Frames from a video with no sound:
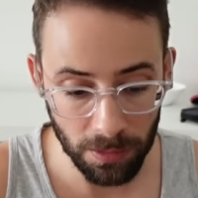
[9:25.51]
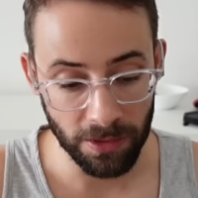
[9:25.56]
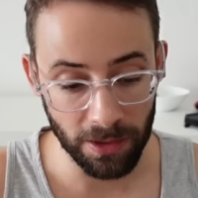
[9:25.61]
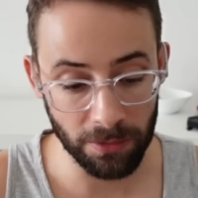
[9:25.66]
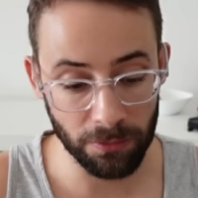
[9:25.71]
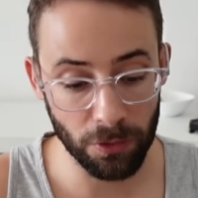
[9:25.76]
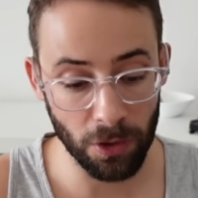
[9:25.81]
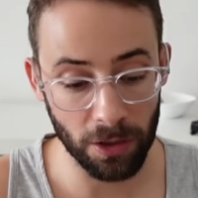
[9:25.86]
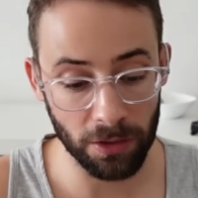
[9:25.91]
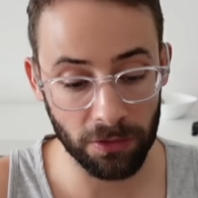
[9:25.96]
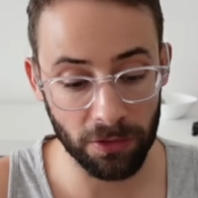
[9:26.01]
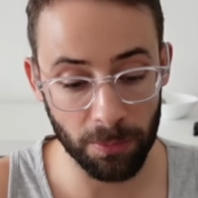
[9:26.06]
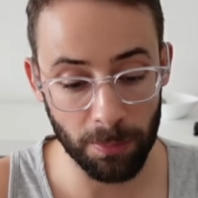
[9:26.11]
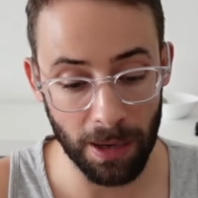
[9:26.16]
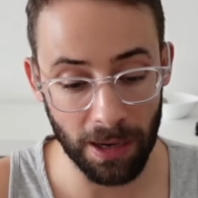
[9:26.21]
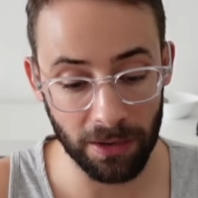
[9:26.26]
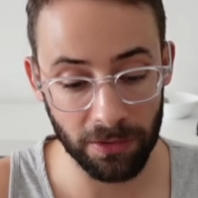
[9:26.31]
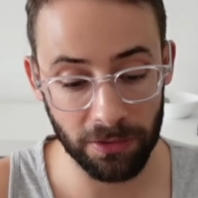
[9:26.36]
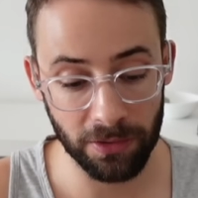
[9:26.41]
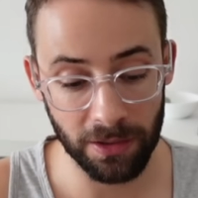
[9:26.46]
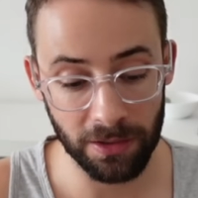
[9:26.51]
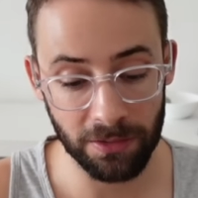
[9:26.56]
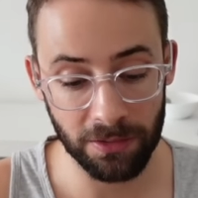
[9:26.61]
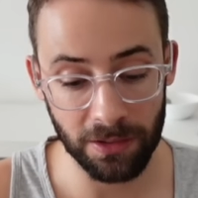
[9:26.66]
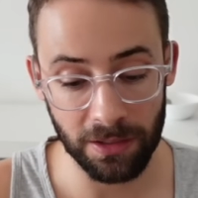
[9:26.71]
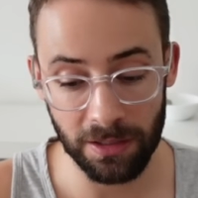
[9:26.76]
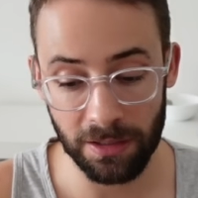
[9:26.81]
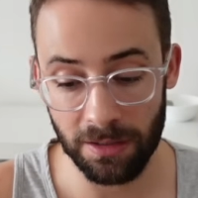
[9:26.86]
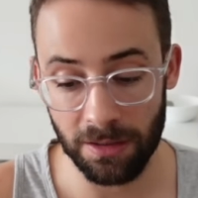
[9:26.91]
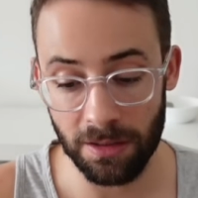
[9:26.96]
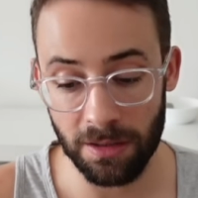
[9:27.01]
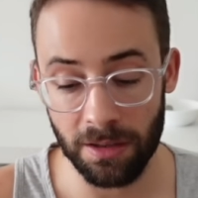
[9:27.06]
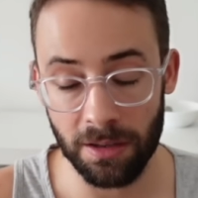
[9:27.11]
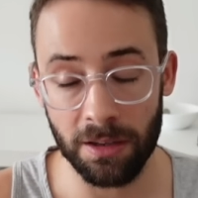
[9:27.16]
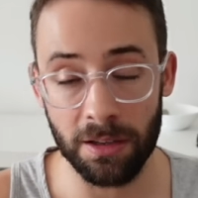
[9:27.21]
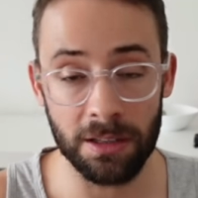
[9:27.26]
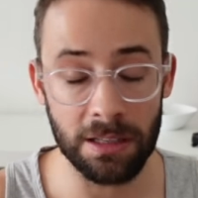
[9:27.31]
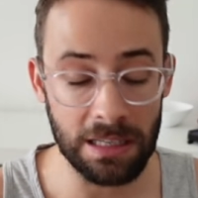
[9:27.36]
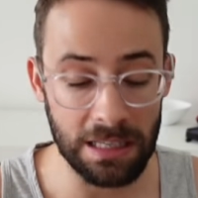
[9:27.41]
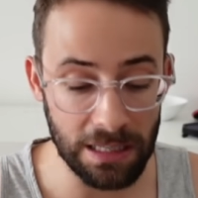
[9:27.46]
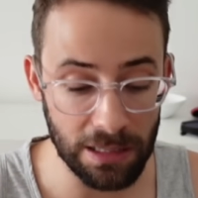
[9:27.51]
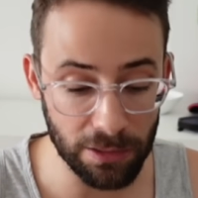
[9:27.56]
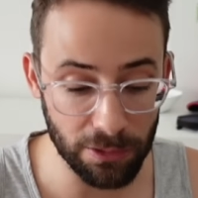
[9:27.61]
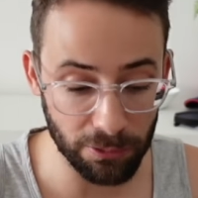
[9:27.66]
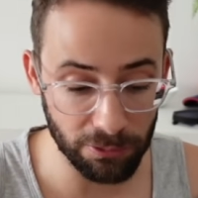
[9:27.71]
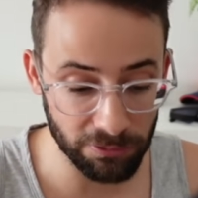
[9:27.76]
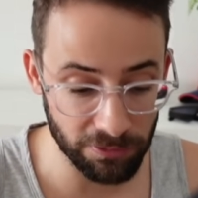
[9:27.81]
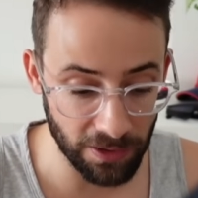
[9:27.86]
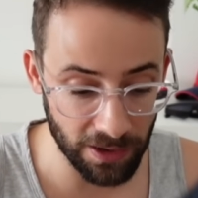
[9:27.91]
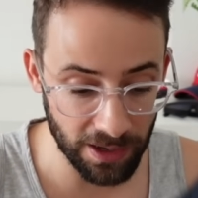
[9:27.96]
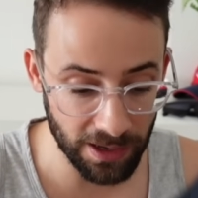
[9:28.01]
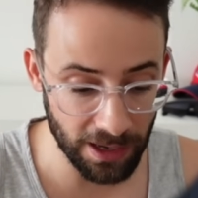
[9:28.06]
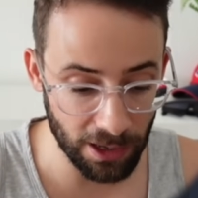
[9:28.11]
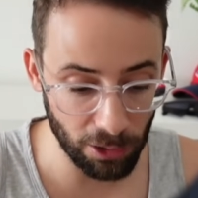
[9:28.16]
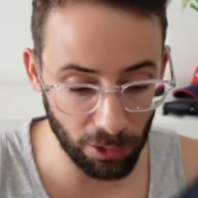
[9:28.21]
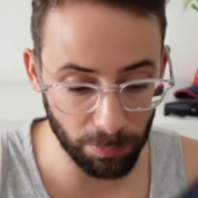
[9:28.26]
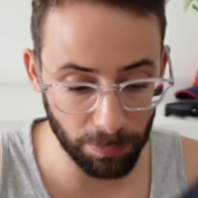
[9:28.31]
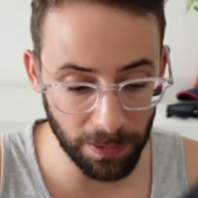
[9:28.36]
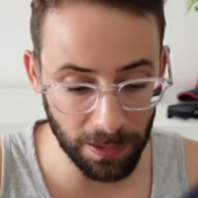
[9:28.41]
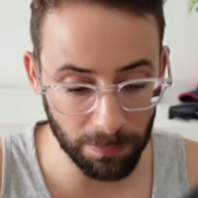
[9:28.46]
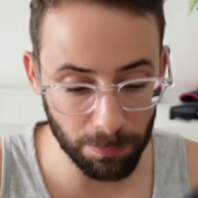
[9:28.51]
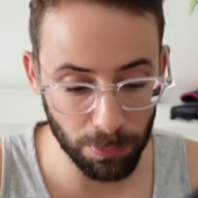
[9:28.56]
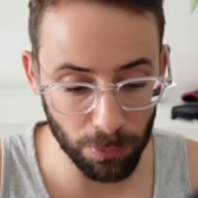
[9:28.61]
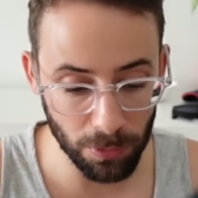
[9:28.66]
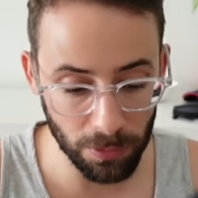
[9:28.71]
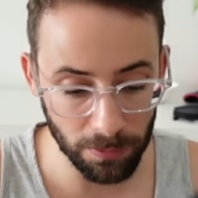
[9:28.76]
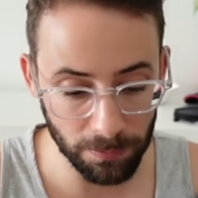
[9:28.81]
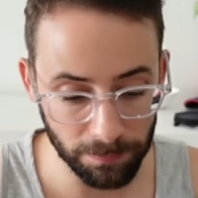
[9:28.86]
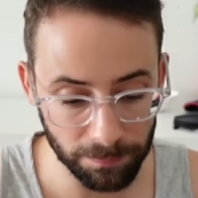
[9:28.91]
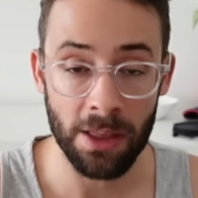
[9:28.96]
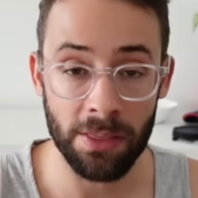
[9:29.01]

Then I've got some assets in the EtherFi L P pool.